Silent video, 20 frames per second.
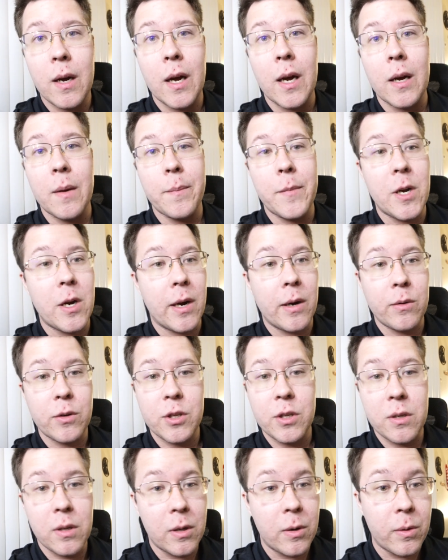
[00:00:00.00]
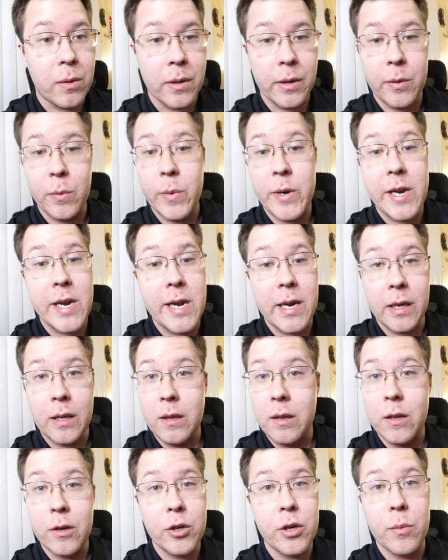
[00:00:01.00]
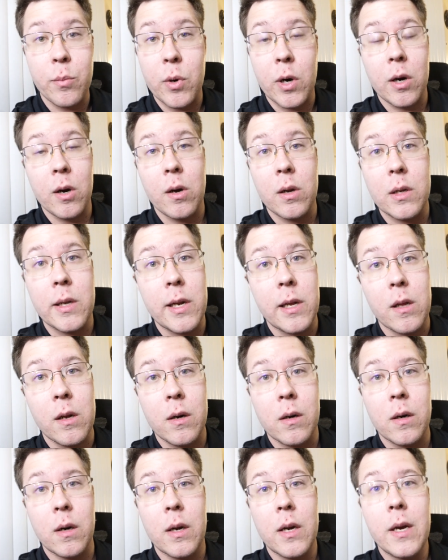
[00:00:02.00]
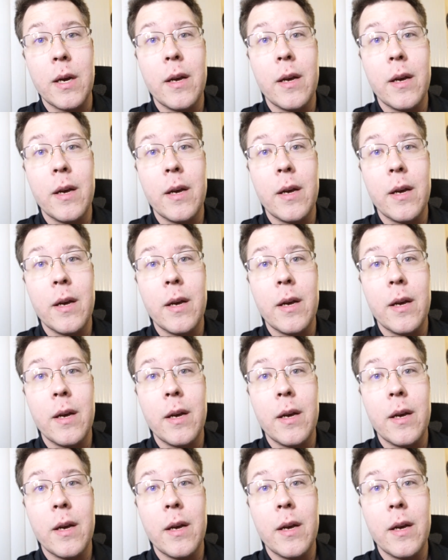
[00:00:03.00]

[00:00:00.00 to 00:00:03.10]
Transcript: I was just literally reading the chip rack all day long,